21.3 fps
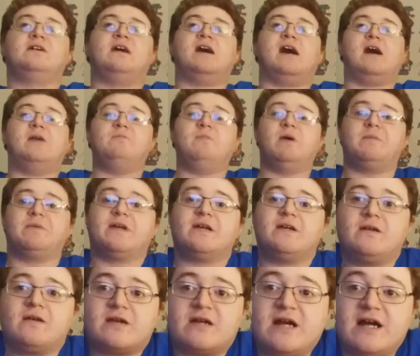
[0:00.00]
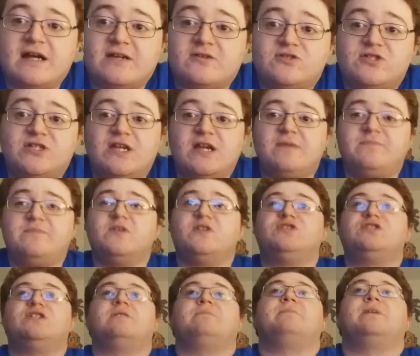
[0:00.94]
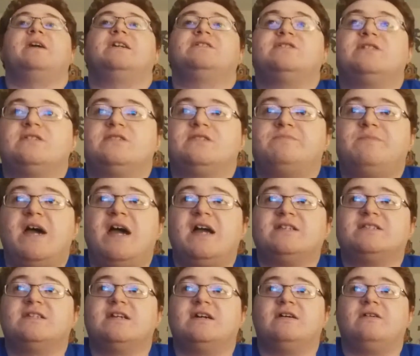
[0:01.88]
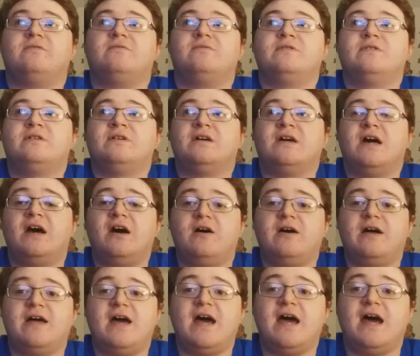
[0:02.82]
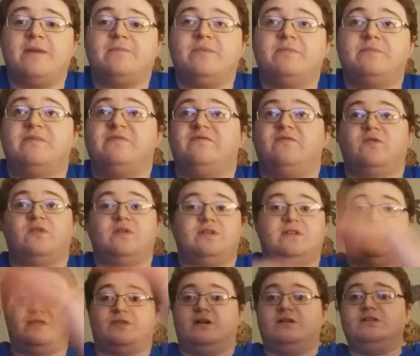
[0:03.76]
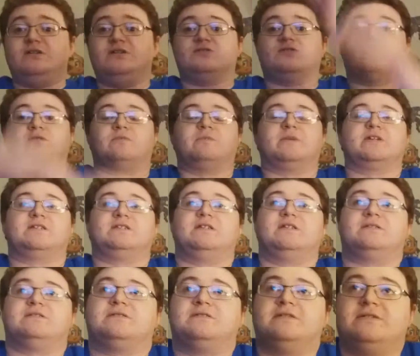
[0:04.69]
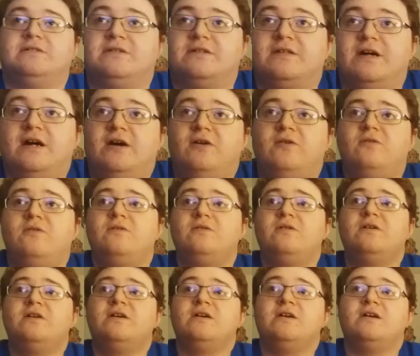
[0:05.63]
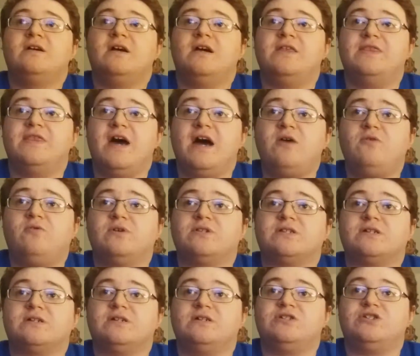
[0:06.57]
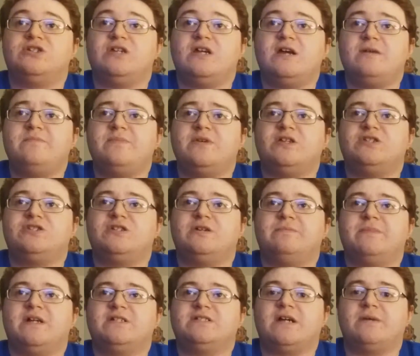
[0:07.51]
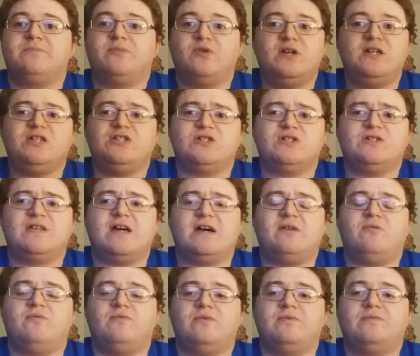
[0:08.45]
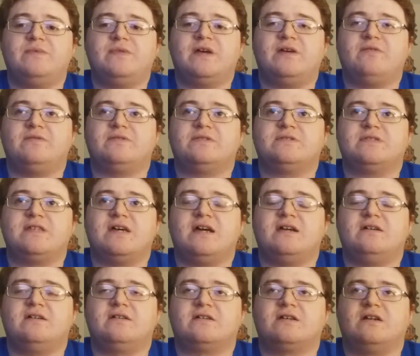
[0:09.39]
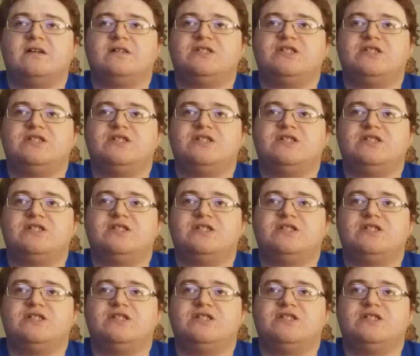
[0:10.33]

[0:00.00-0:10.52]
I remember the Intercontinental Championship match at SmackDown. Oh, that happened before the Thunderdome existed, you know? And that was a good championship match. I'm pretty sure that Intercontinental